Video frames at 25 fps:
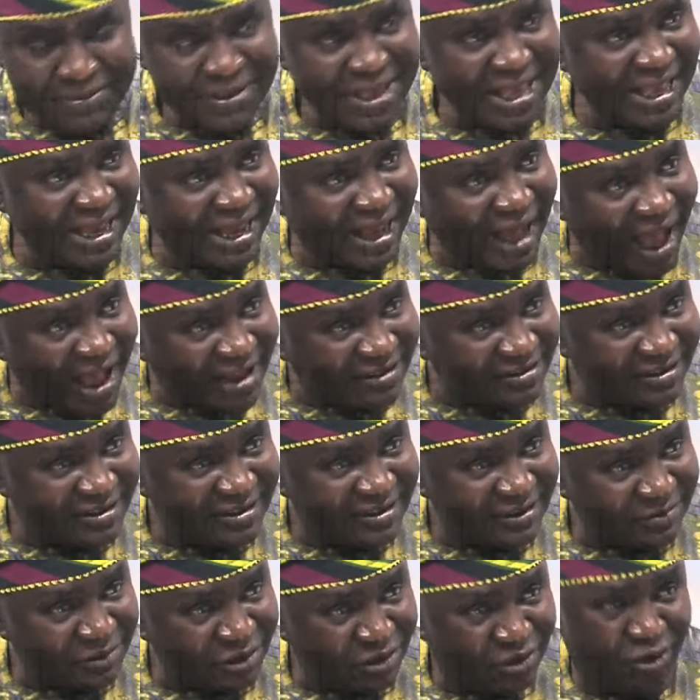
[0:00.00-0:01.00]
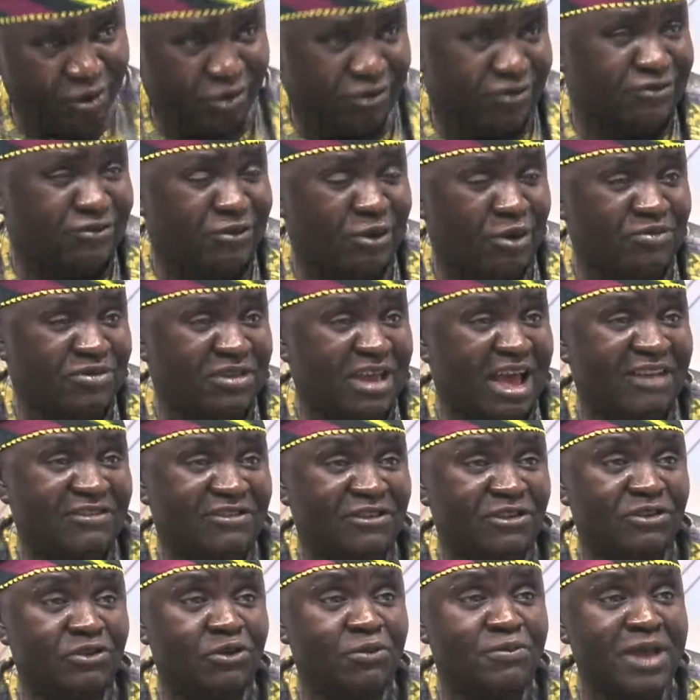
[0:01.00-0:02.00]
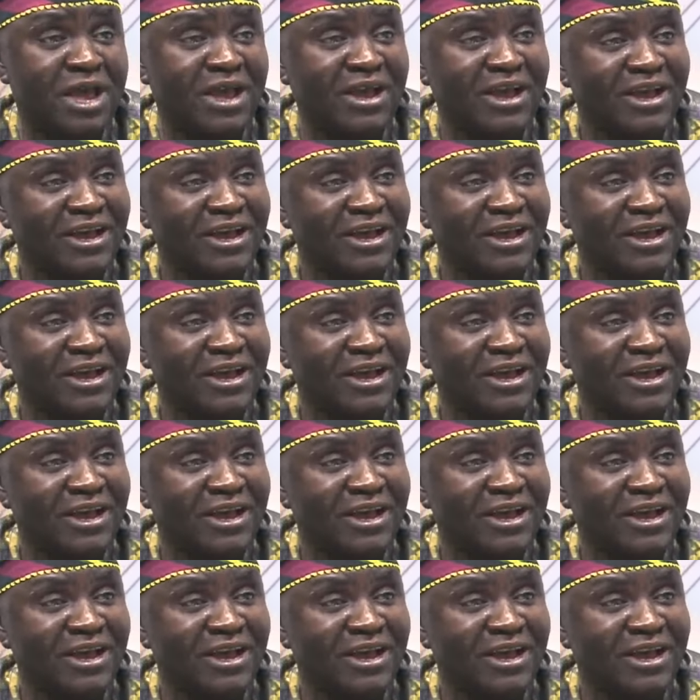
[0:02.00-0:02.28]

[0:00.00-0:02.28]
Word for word: maybe in cash because sometimes I'm